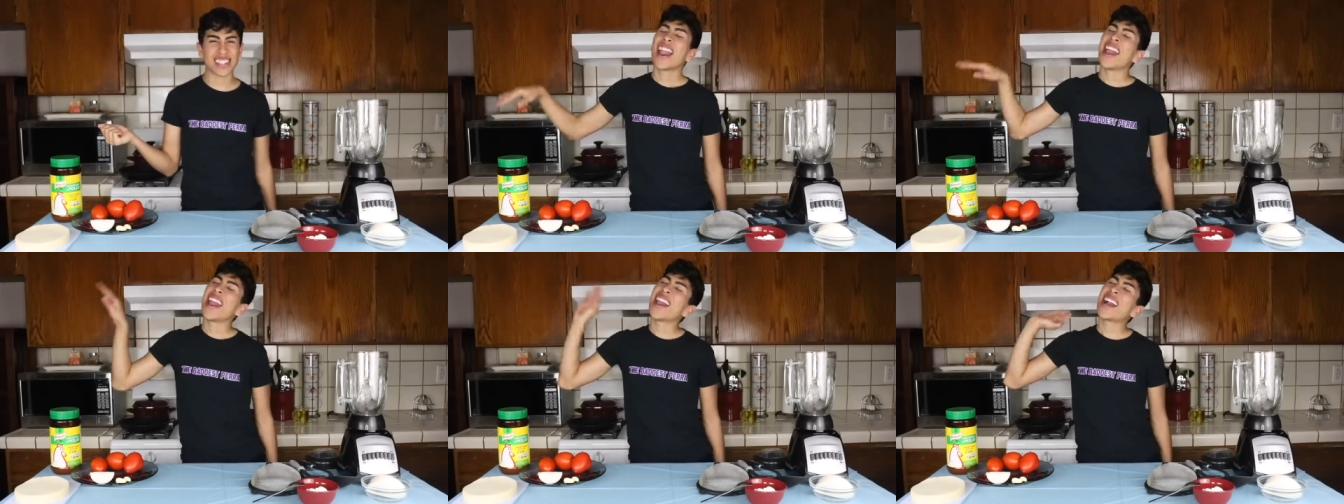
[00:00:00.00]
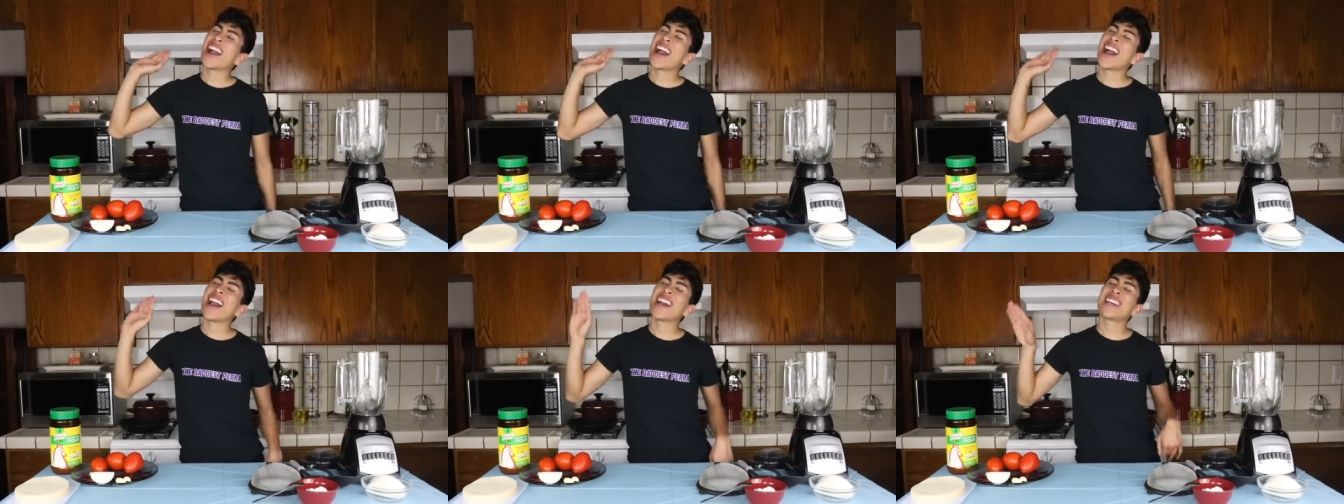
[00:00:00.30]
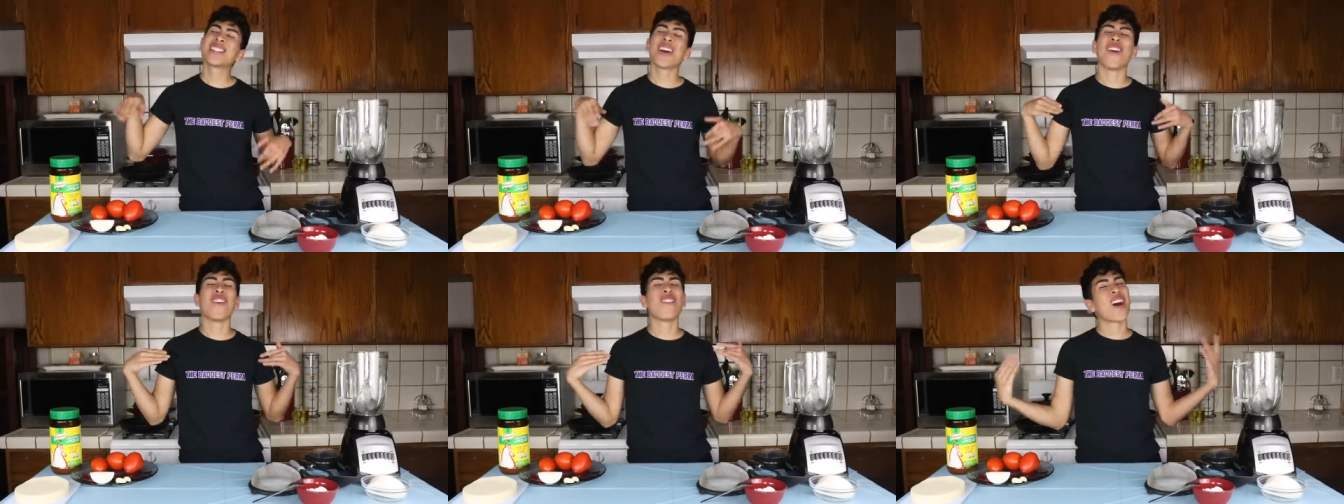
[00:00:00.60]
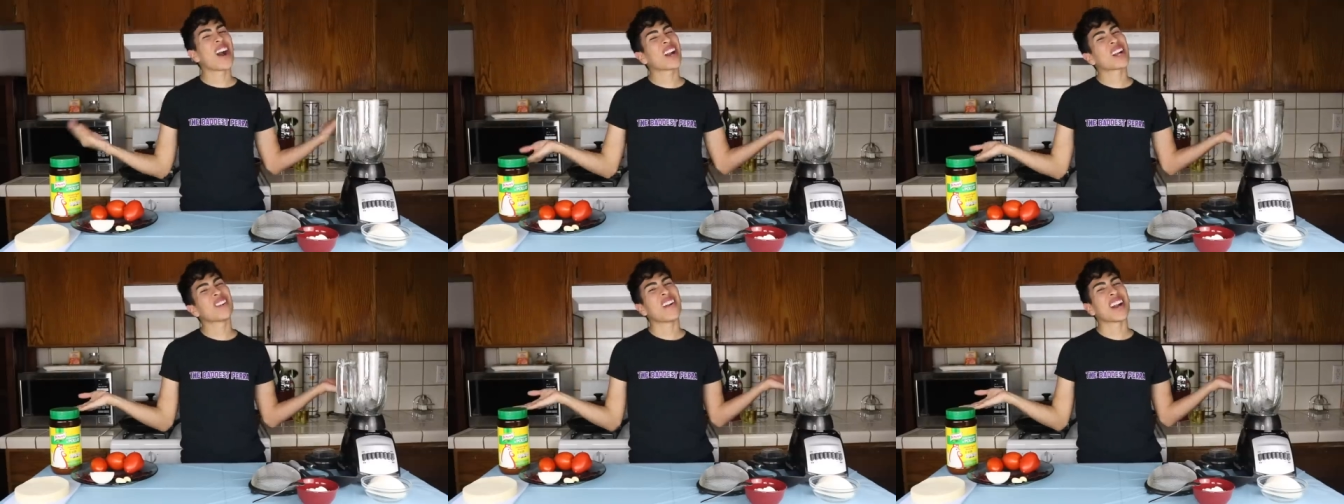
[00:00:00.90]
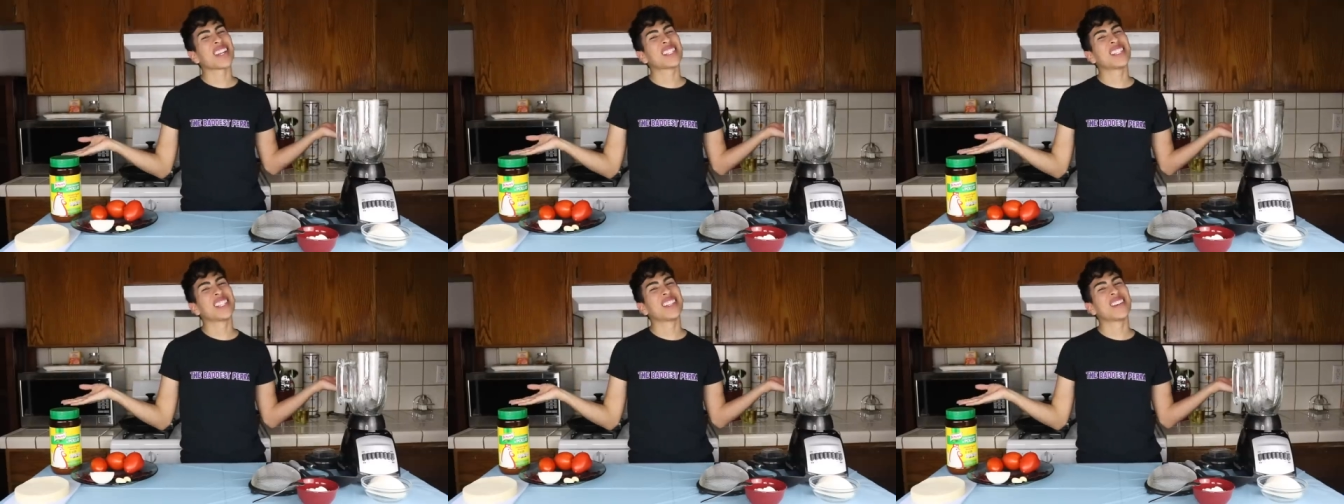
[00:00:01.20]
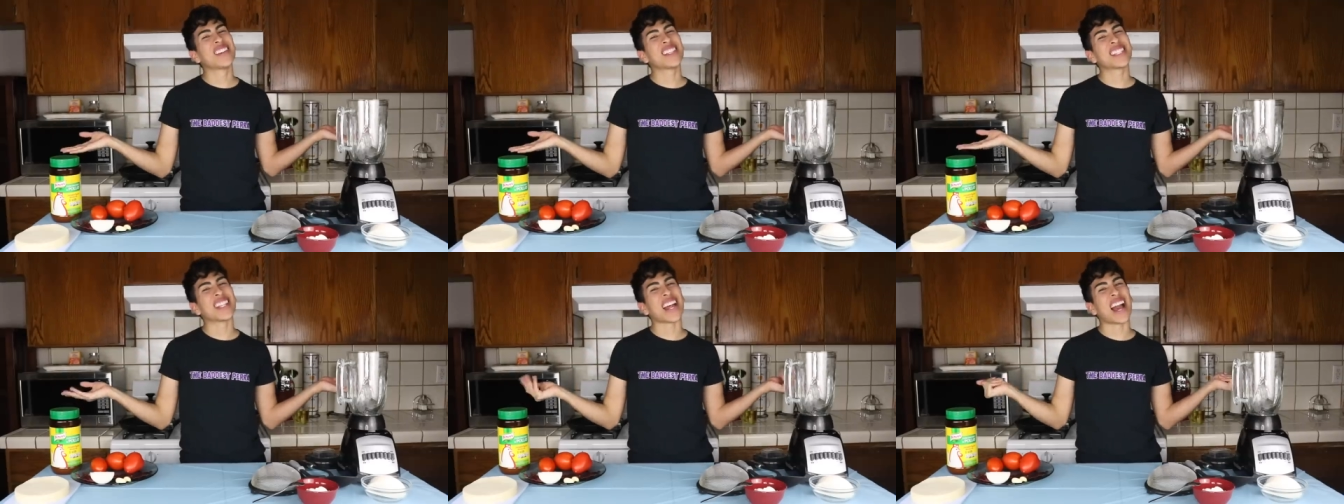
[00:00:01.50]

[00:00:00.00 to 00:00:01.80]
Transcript: Hey guys, welcome back to Louie's